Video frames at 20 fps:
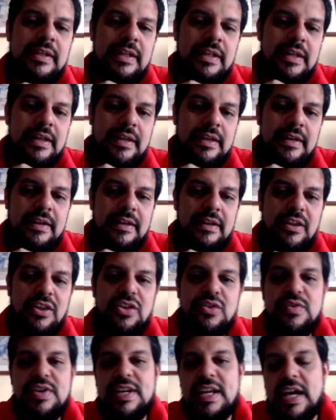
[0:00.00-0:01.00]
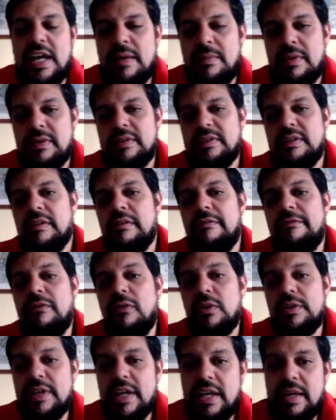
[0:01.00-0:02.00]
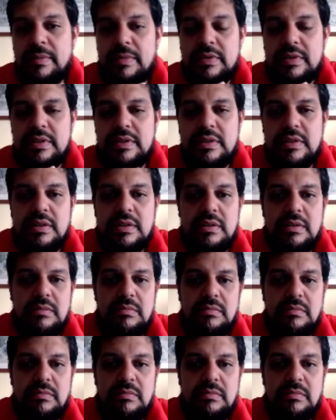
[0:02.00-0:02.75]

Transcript: 3 diamonds and 4 diamonds,